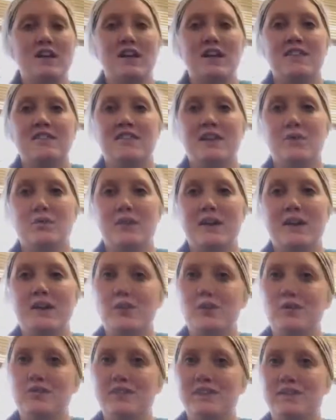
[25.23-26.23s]
They weigh
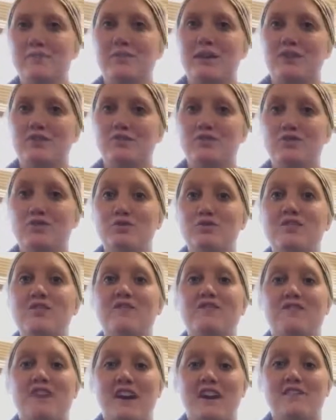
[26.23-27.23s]
only about 2 to
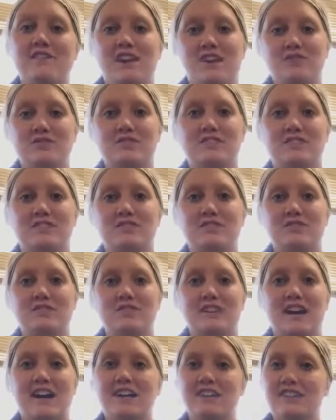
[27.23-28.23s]
5 ounces, so
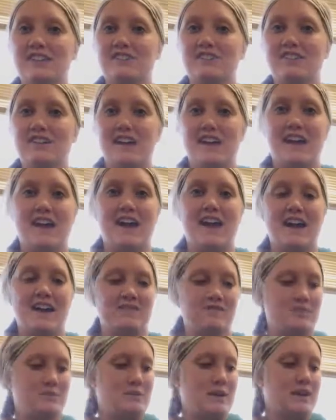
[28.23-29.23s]
not even a
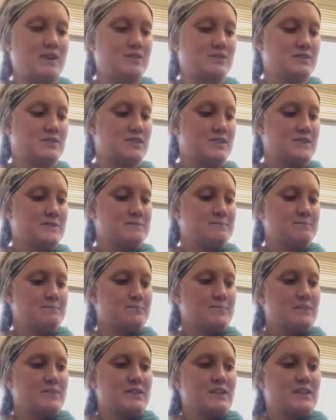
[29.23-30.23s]
half a pound.
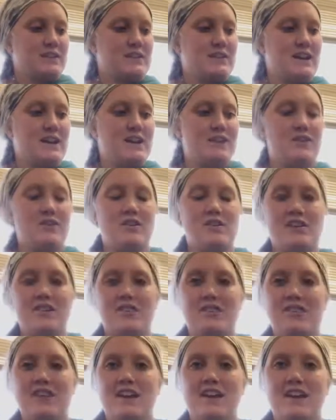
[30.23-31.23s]
Now,
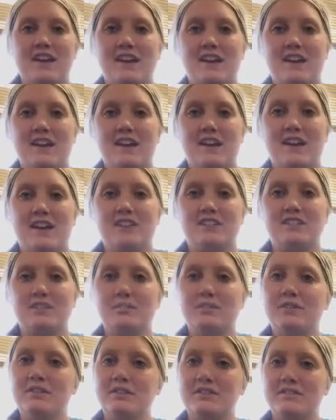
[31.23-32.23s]
they are
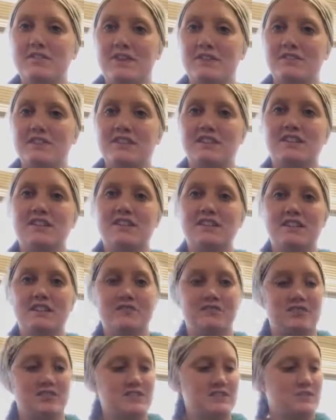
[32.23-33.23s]
typically found in
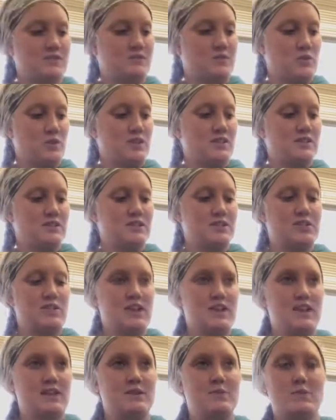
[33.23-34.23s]
coniferous forests, so
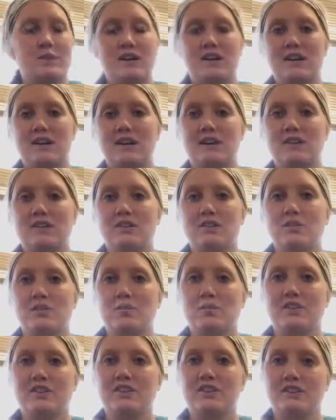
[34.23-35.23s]
anywhere
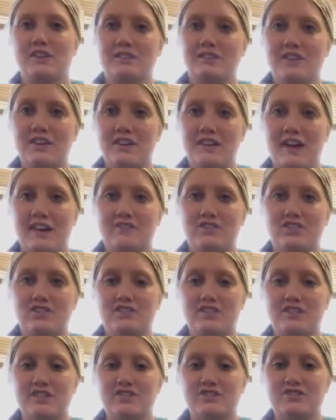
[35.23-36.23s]
where you're gonna find
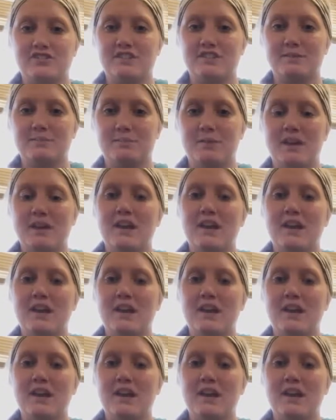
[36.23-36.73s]
evergreen trees, but